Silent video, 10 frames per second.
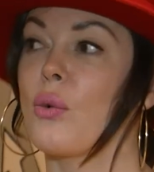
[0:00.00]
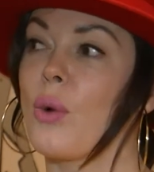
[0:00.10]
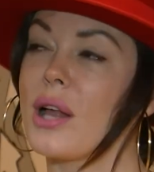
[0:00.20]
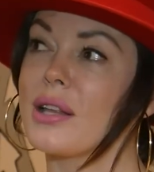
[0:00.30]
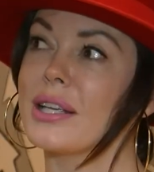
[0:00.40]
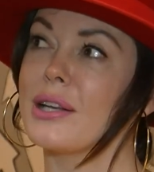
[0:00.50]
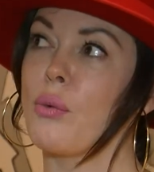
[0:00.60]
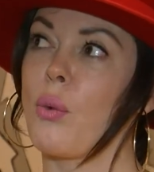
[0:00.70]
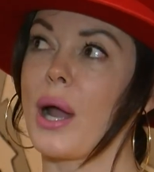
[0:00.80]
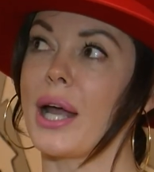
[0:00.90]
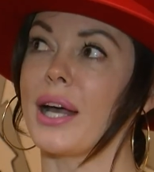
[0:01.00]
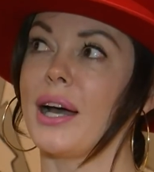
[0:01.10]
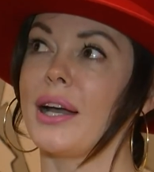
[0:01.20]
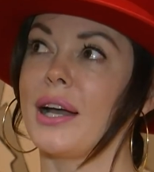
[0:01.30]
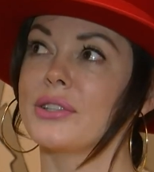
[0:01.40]
Well, in a way,
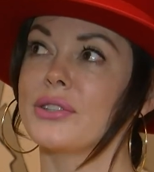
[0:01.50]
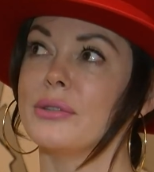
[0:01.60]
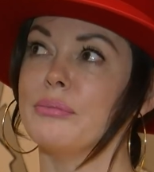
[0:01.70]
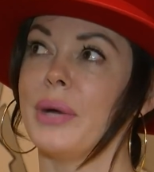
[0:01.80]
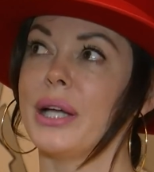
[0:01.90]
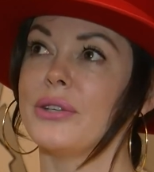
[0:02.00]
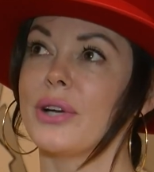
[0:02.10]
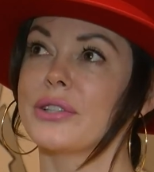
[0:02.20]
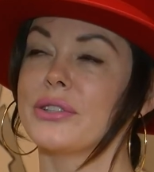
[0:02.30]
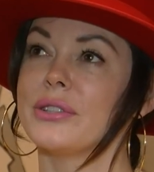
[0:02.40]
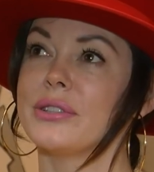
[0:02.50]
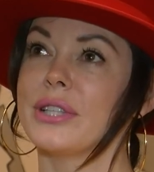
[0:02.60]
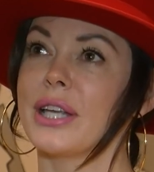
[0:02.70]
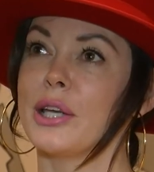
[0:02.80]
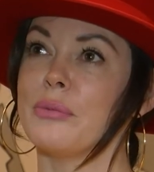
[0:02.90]
my direction to
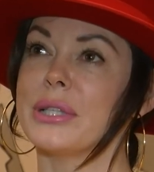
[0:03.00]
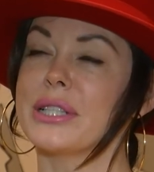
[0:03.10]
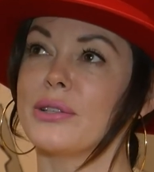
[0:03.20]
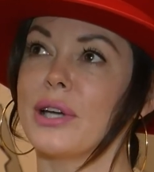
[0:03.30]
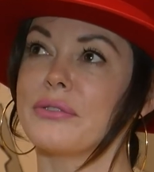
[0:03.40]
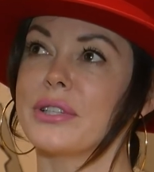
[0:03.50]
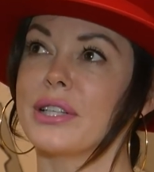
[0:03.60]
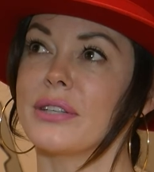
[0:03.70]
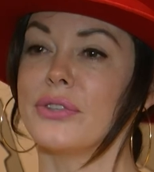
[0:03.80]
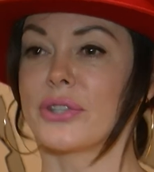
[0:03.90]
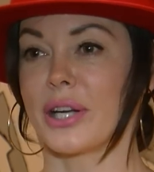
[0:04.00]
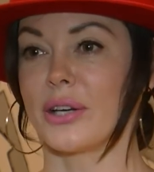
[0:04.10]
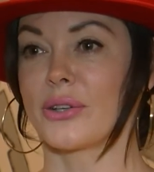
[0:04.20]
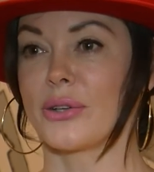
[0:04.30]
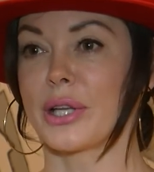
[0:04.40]
him, I said, you have to think of your
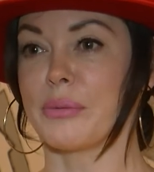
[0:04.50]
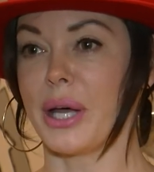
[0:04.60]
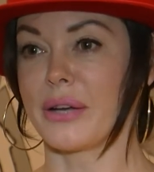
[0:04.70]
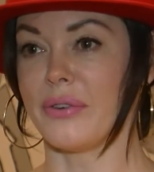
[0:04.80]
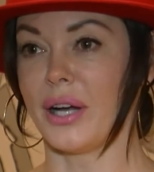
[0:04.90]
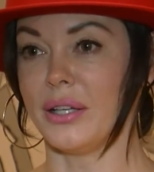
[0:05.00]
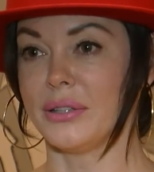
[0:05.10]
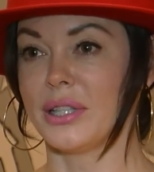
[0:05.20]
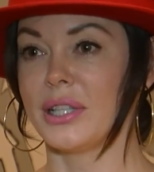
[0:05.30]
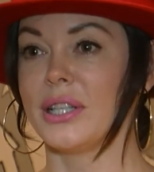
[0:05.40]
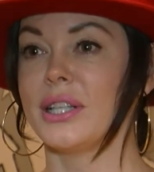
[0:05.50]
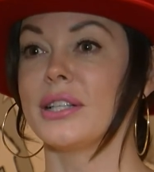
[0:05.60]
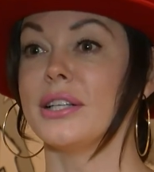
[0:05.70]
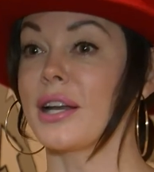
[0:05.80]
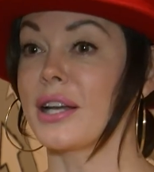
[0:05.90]
character like a pedophile.
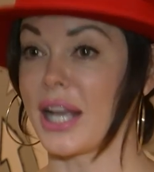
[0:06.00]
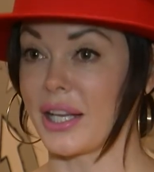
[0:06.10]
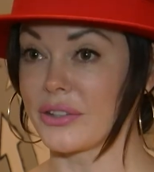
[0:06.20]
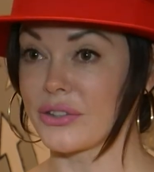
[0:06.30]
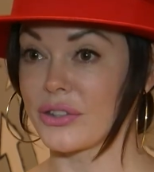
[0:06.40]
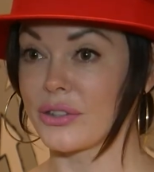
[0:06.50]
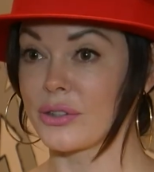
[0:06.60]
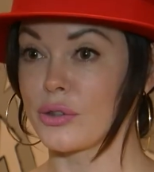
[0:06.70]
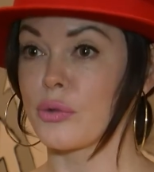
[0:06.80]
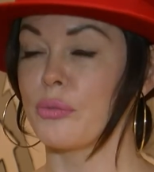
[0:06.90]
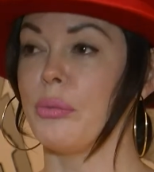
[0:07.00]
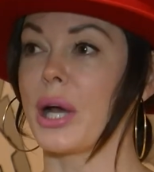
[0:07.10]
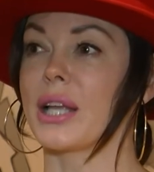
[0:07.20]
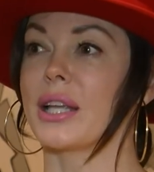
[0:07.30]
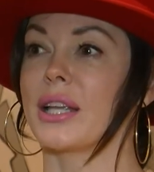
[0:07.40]
Not in age,
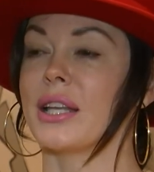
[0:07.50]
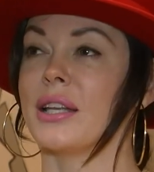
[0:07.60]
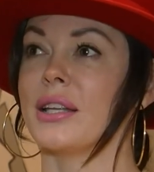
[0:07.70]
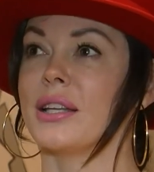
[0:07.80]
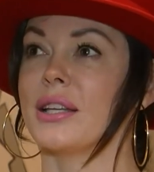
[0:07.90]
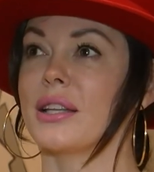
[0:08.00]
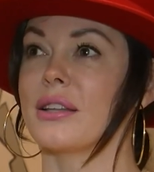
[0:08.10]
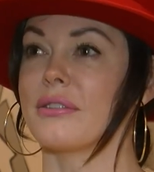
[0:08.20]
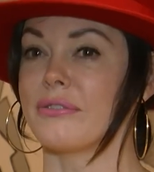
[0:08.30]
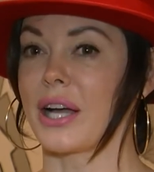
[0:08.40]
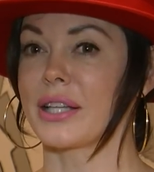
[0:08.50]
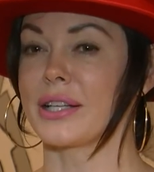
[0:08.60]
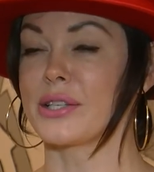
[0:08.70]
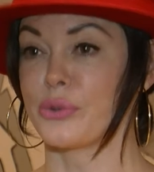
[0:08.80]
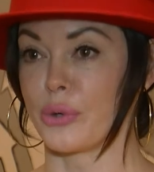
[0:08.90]
but in the fact that
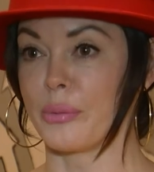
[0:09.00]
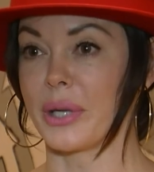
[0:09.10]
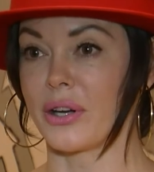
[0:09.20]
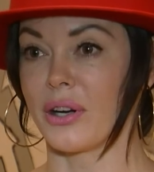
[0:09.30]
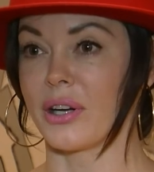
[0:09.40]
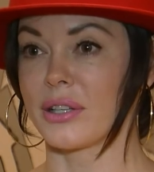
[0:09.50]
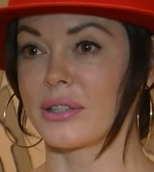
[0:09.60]
he's grooming her.